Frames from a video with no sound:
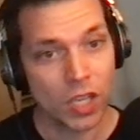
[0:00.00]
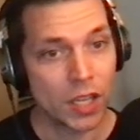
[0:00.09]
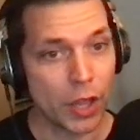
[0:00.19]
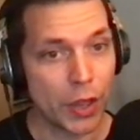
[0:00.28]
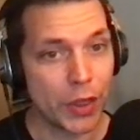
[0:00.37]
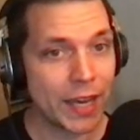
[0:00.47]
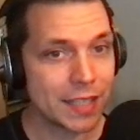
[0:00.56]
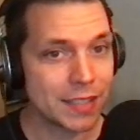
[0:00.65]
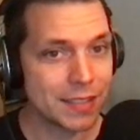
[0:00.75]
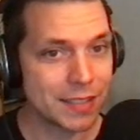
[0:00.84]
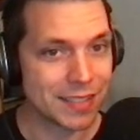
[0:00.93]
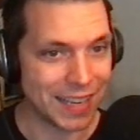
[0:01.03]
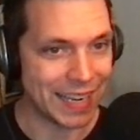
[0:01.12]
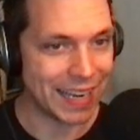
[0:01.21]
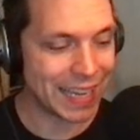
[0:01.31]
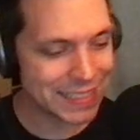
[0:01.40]
That is
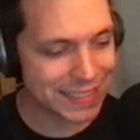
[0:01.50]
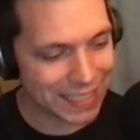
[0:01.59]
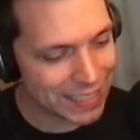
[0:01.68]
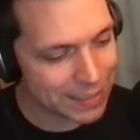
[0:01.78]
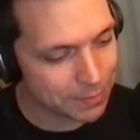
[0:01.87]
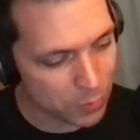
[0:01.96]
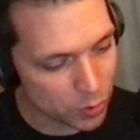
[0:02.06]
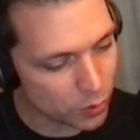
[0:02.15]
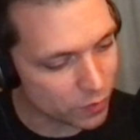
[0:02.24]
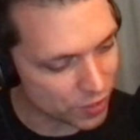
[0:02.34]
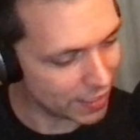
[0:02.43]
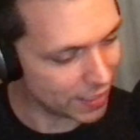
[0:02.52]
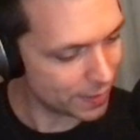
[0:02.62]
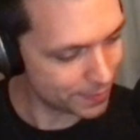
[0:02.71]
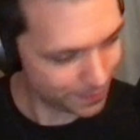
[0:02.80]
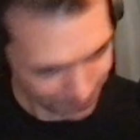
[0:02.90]
19 moves in.